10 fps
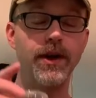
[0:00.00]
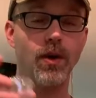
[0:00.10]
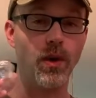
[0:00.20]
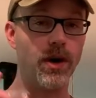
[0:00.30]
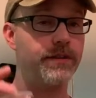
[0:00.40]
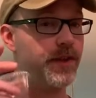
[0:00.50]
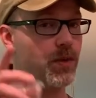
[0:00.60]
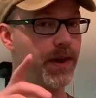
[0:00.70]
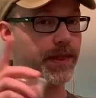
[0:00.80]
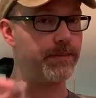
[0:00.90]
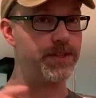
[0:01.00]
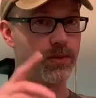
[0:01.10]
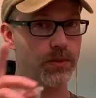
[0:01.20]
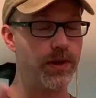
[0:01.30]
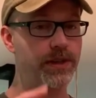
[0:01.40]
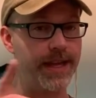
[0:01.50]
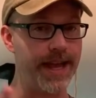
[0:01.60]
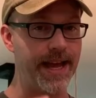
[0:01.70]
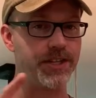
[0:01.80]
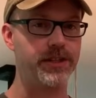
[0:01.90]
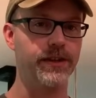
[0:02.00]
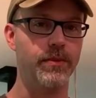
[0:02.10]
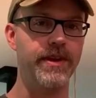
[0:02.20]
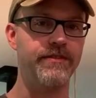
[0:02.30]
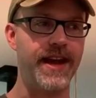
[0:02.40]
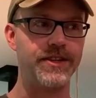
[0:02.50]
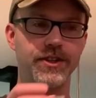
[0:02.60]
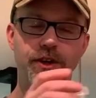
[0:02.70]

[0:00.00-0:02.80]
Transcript: or if you want them to really hatch a little bit faster,